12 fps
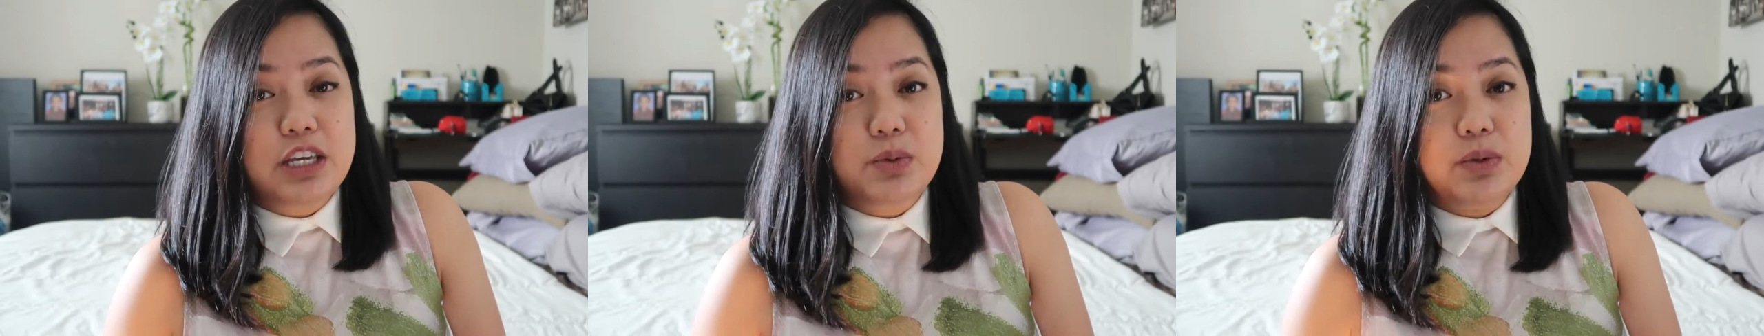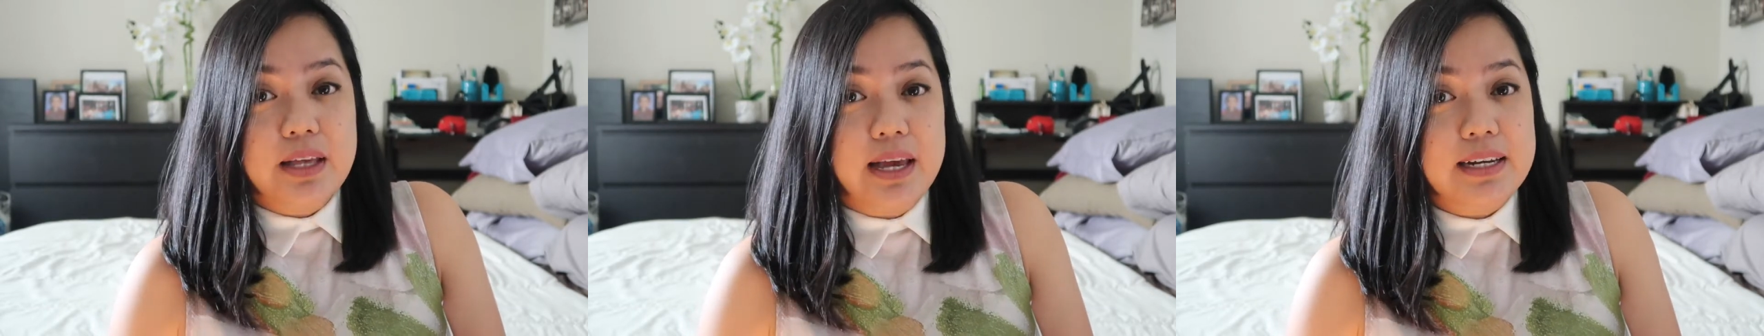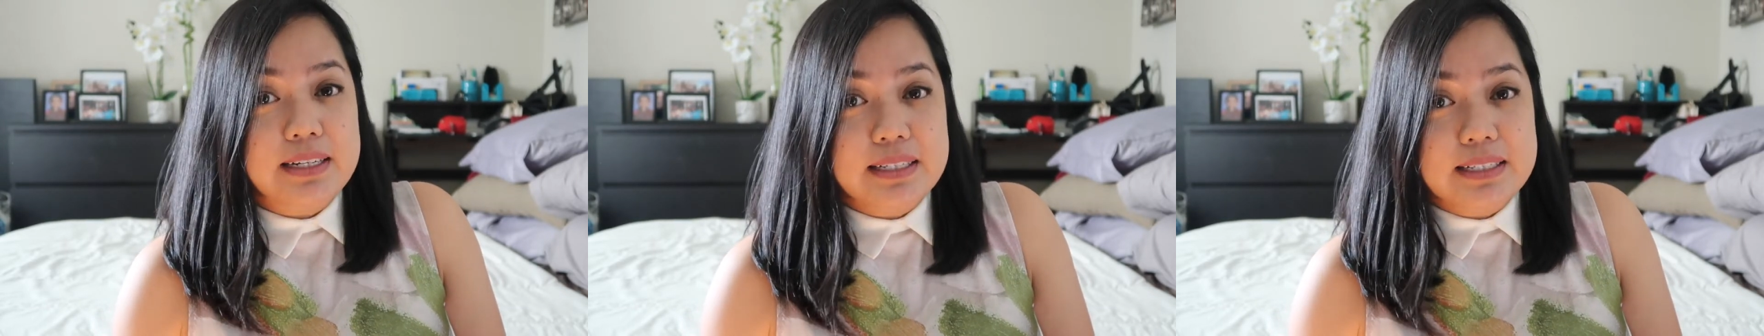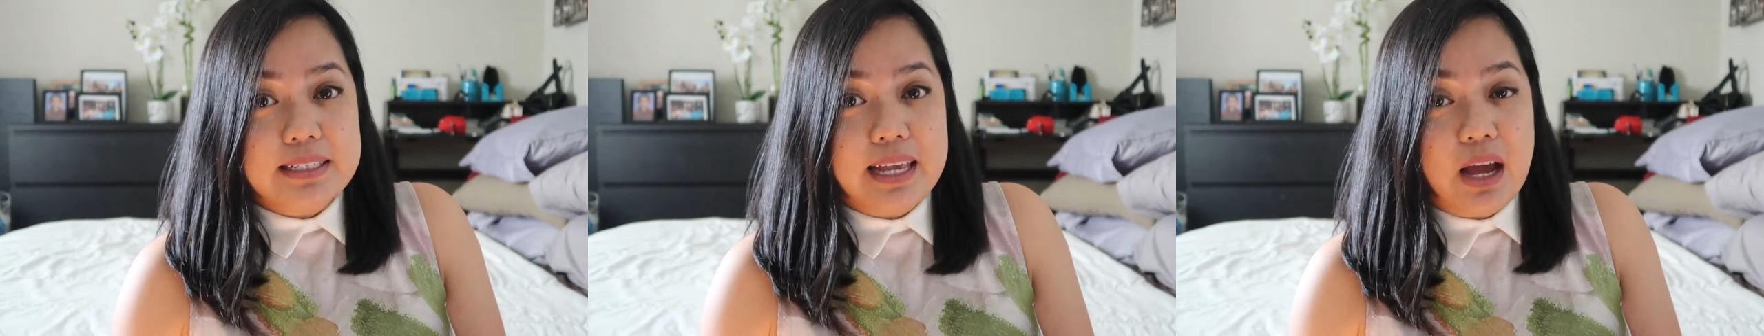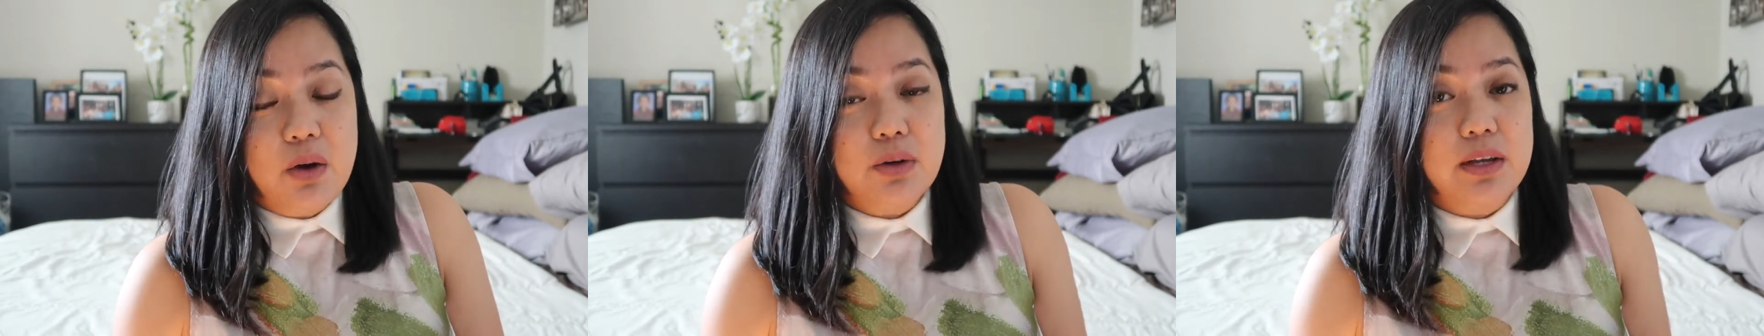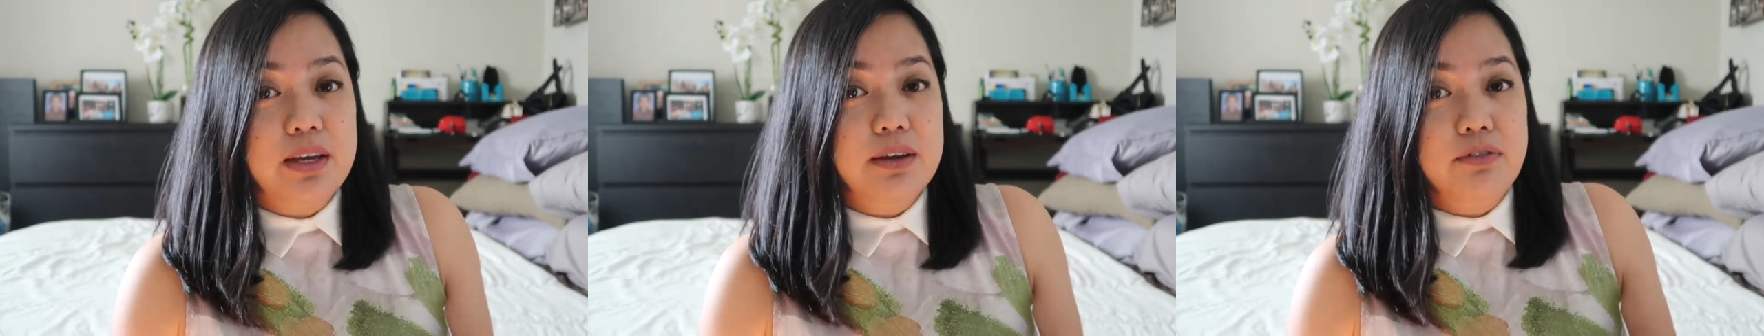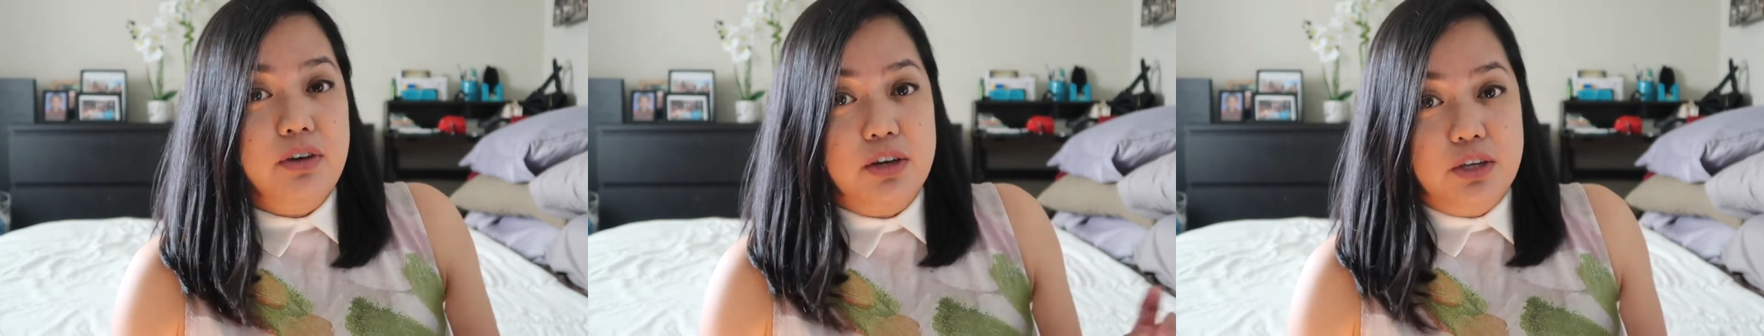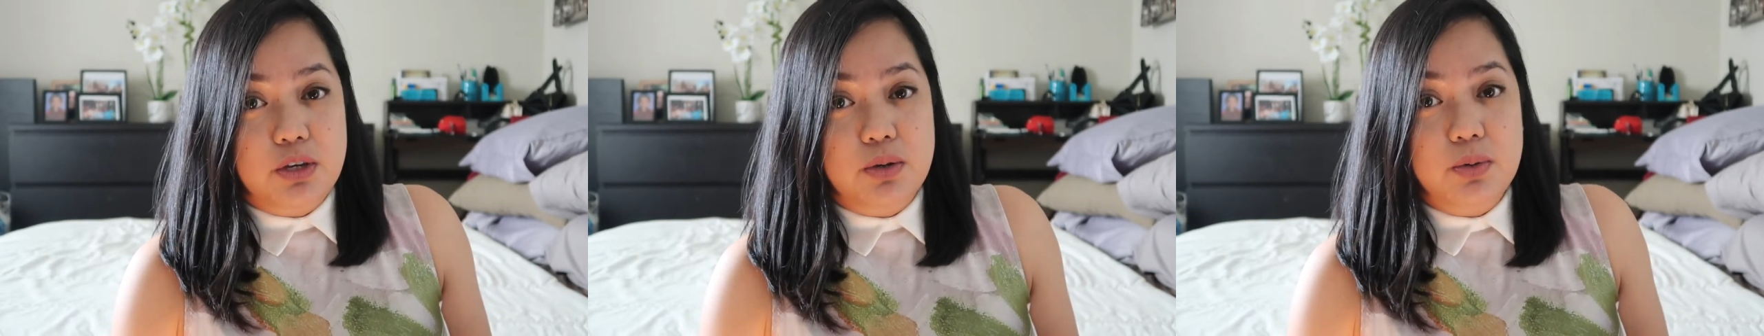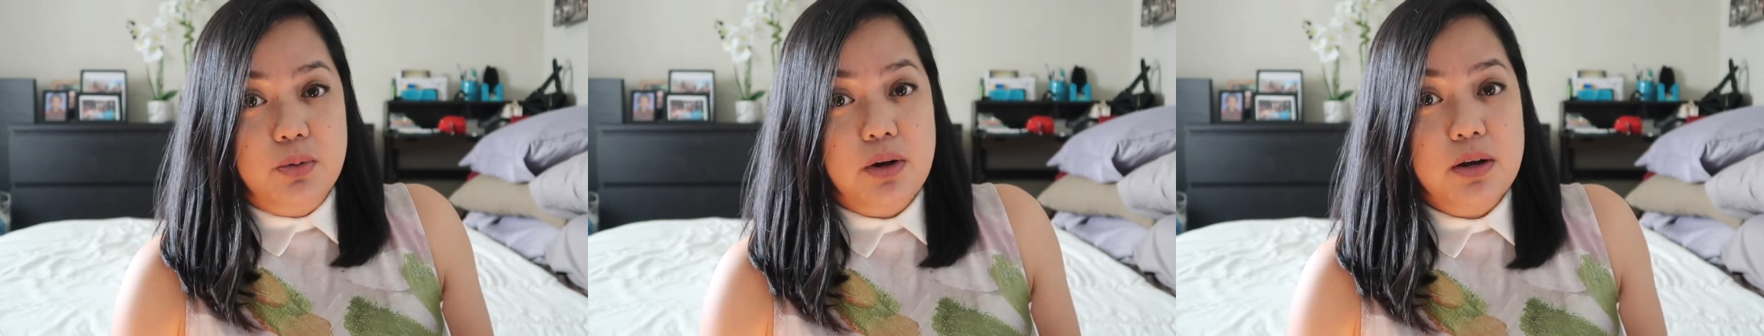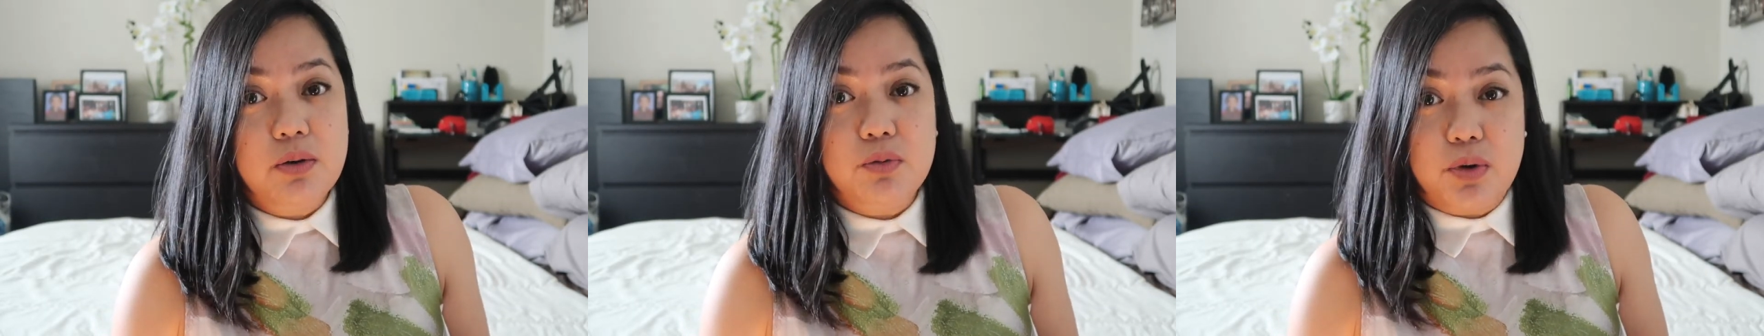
you will get a discount if you